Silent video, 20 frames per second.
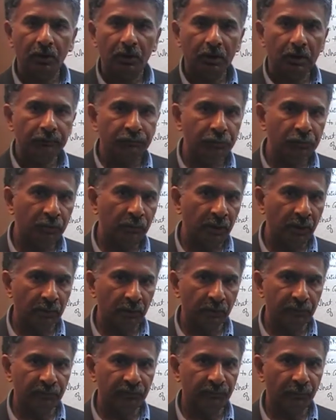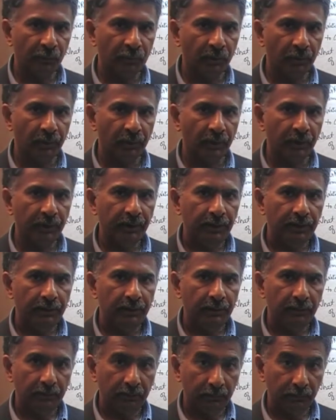If you do not own this book already,
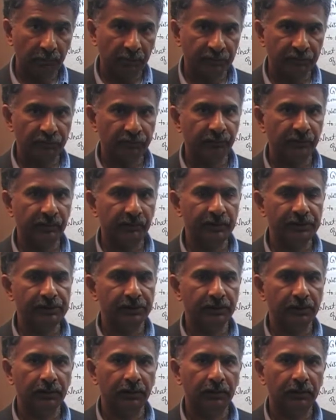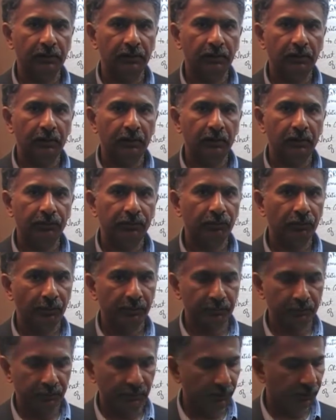purchase one immediately. You're
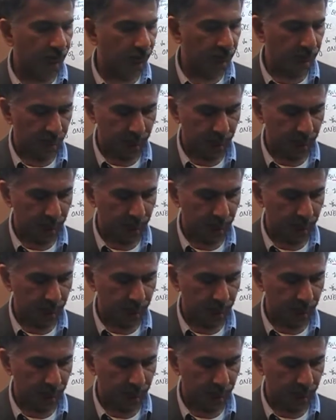going to need it.